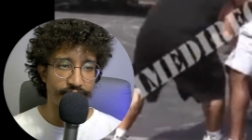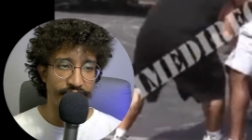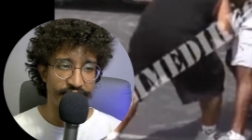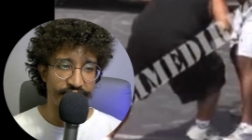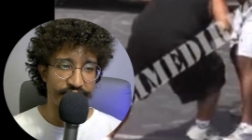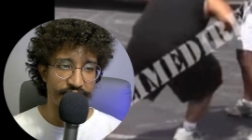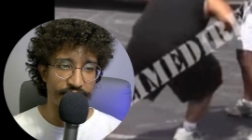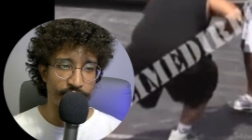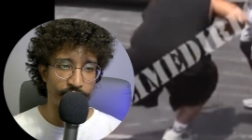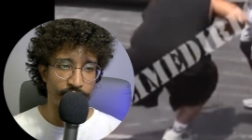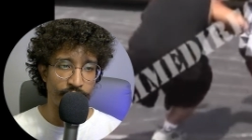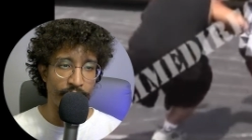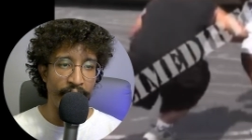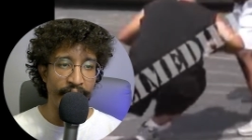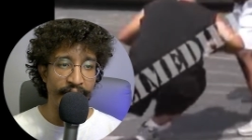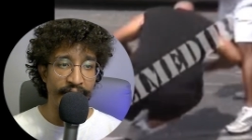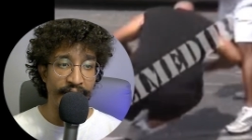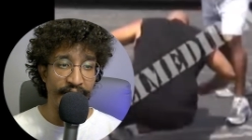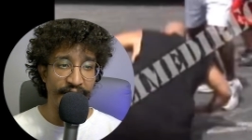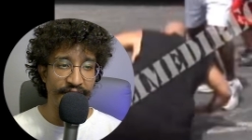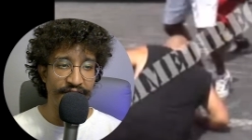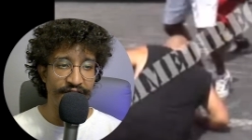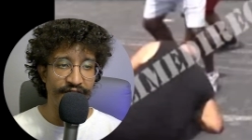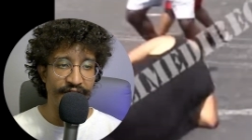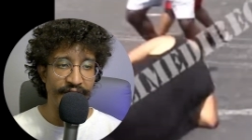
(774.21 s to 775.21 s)
is it the right
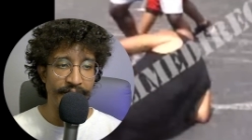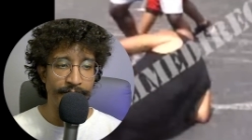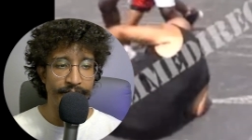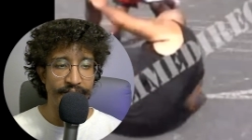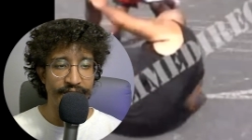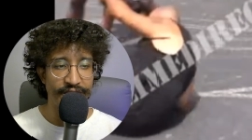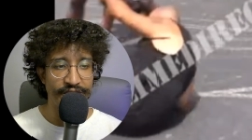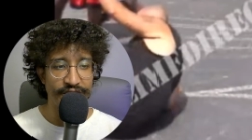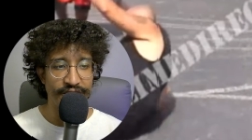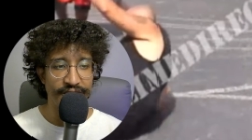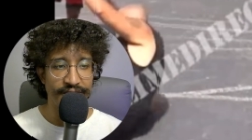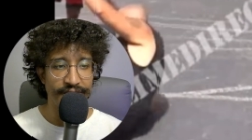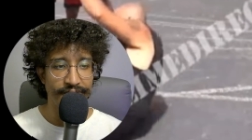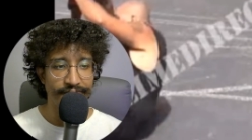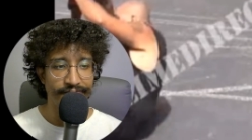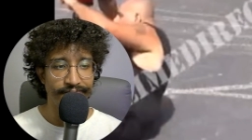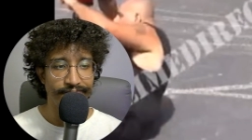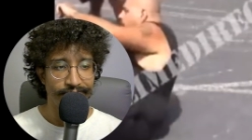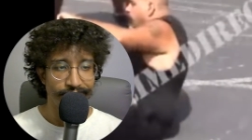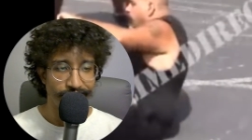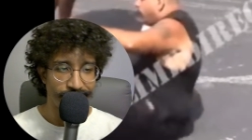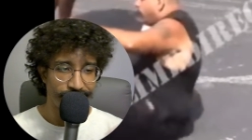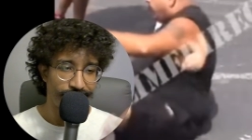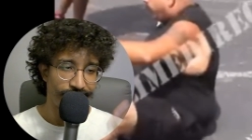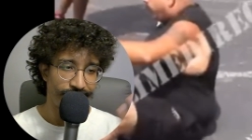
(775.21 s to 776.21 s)
kind of ambition
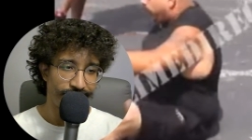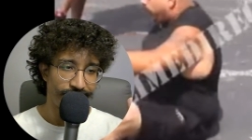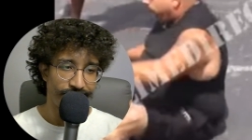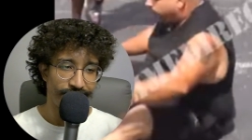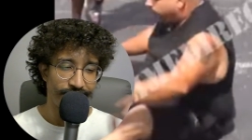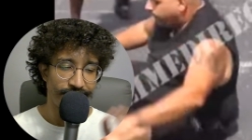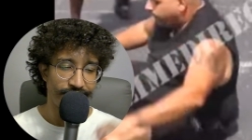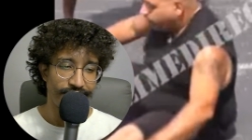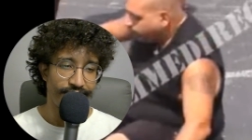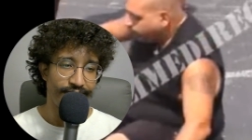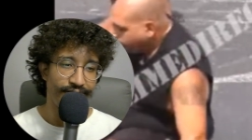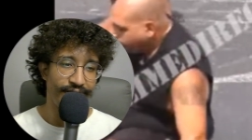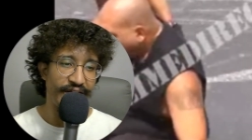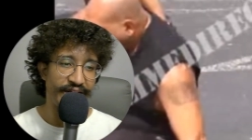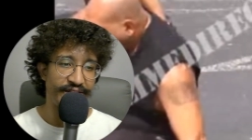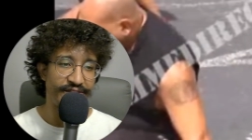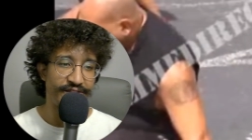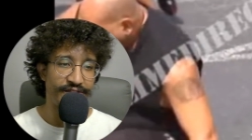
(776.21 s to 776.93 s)
that's